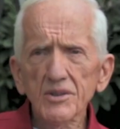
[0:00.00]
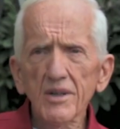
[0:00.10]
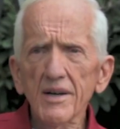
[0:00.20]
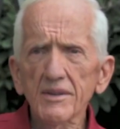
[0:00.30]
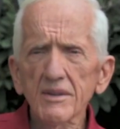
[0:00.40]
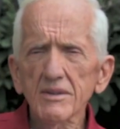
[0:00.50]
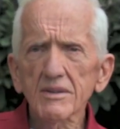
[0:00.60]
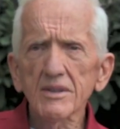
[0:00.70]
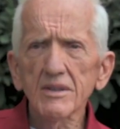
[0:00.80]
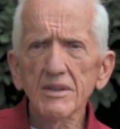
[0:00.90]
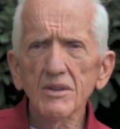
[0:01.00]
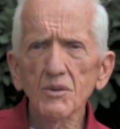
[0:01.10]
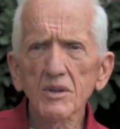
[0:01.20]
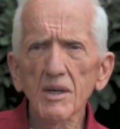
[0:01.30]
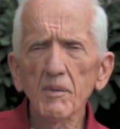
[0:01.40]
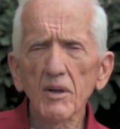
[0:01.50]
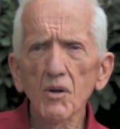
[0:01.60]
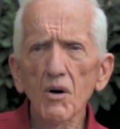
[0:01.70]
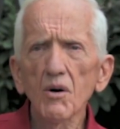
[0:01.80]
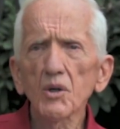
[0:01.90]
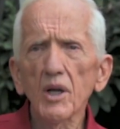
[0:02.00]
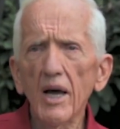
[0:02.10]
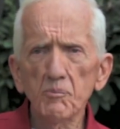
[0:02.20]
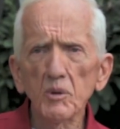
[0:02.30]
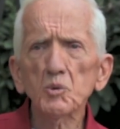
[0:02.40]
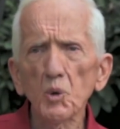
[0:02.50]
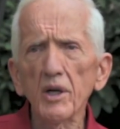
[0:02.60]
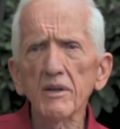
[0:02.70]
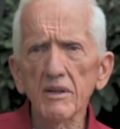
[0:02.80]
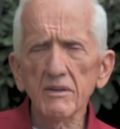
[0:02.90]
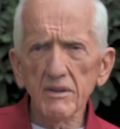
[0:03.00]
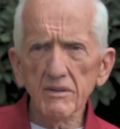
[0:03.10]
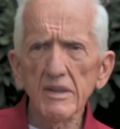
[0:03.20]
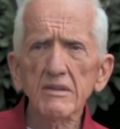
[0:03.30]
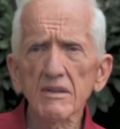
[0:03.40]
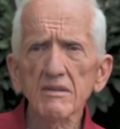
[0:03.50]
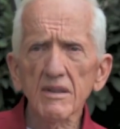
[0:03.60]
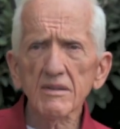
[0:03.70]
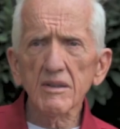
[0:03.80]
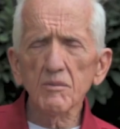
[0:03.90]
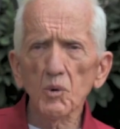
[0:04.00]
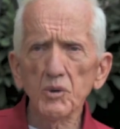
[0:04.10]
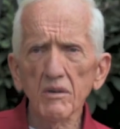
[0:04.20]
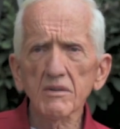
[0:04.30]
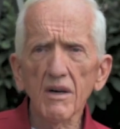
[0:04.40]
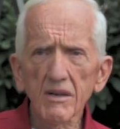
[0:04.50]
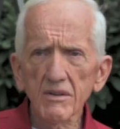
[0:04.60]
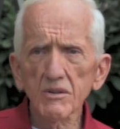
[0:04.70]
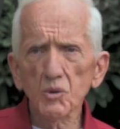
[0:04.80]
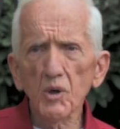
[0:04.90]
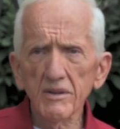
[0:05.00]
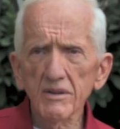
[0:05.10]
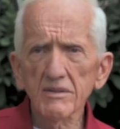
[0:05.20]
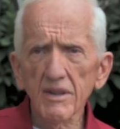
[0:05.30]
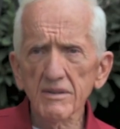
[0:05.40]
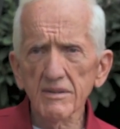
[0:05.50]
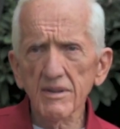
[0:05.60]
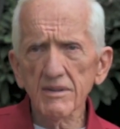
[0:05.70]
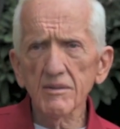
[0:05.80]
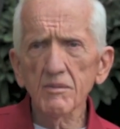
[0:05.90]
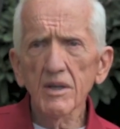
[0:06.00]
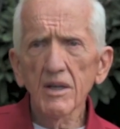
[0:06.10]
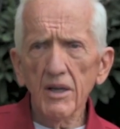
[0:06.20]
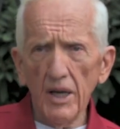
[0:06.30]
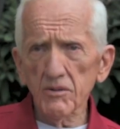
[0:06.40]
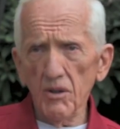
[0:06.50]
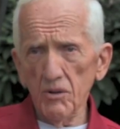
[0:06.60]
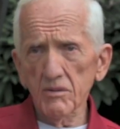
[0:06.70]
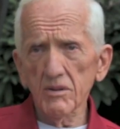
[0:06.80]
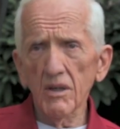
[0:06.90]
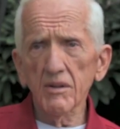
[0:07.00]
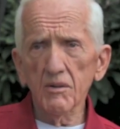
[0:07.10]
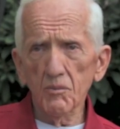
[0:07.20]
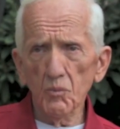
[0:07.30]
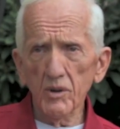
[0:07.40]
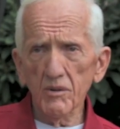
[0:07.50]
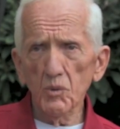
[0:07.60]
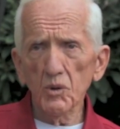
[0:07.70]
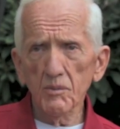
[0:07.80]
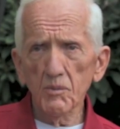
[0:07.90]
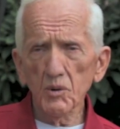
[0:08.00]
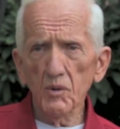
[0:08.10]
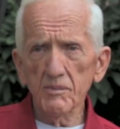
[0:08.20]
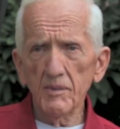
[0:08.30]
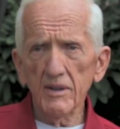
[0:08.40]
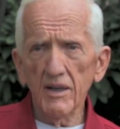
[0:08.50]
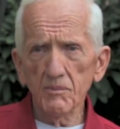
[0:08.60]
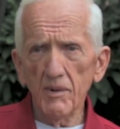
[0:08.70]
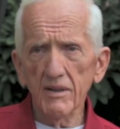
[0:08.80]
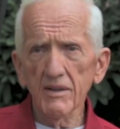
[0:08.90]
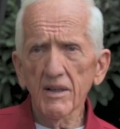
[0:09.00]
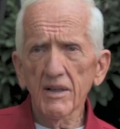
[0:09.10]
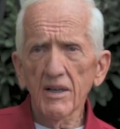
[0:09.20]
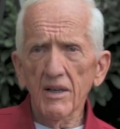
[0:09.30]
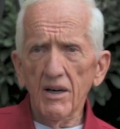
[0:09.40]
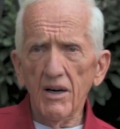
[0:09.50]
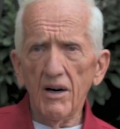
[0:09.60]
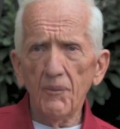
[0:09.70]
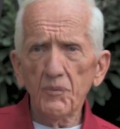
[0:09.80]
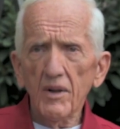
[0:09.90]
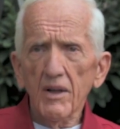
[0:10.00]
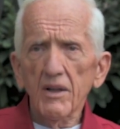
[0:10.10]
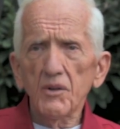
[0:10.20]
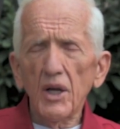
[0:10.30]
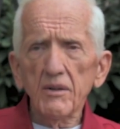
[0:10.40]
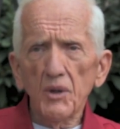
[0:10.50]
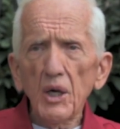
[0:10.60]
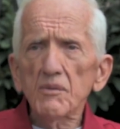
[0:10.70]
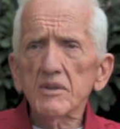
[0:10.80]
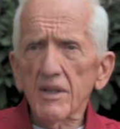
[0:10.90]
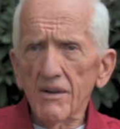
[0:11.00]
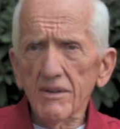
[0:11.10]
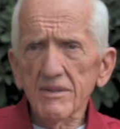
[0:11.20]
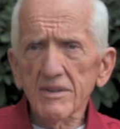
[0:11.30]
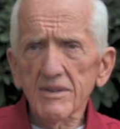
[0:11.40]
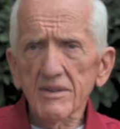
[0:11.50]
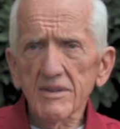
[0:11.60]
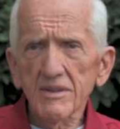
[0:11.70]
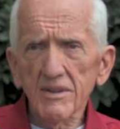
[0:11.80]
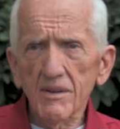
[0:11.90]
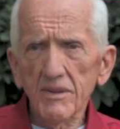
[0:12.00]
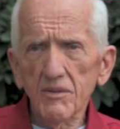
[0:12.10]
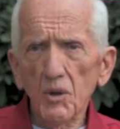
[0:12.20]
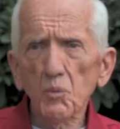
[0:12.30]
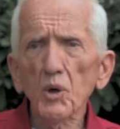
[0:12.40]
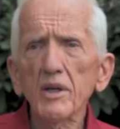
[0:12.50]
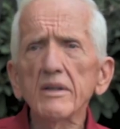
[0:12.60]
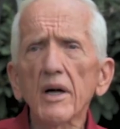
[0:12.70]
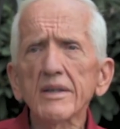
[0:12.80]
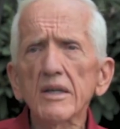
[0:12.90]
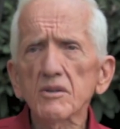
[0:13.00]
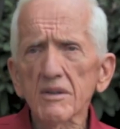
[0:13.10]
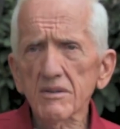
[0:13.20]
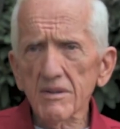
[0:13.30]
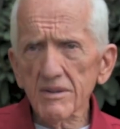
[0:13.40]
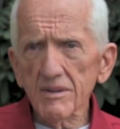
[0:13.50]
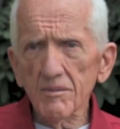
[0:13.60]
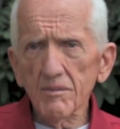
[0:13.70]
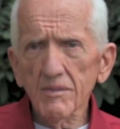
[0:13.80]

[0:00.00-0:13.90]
scientists who are coming along have been trained in the existing system or young doctors trained in the existing system, as our son, the one that wrote the book with me, has been. Um, they, they have a challenge. It's obvious they're working against the system.